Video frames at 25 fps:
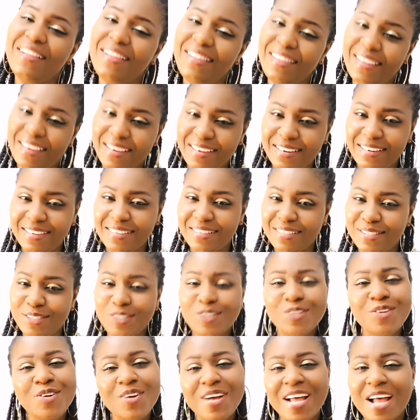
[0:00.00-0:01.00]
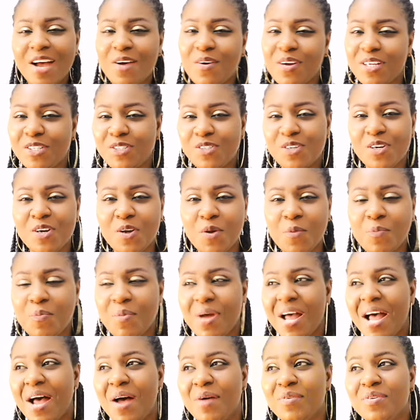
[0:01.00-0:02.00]
Ladies, you know how I talk
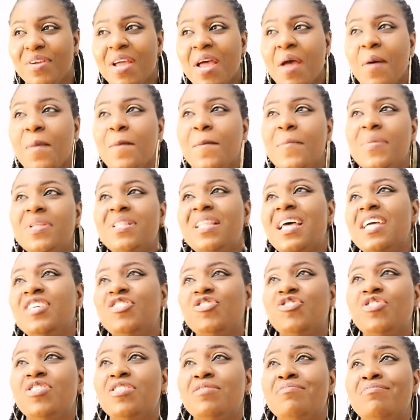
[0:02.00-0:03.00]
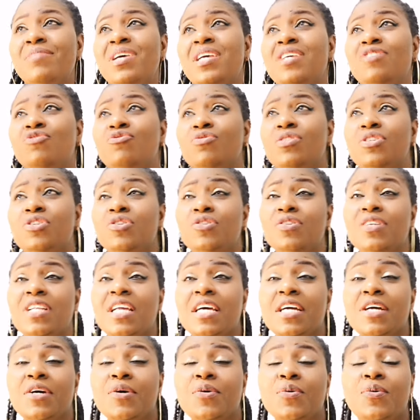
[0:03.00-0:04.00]
about Nigerian men treating
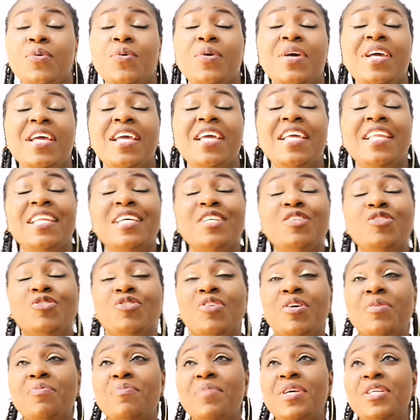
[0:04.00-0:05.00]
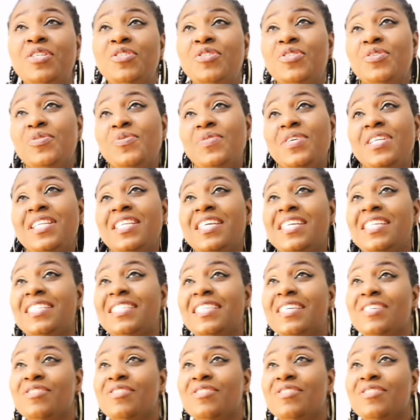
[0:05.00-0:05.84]
like a queen, Nigerian men doing this,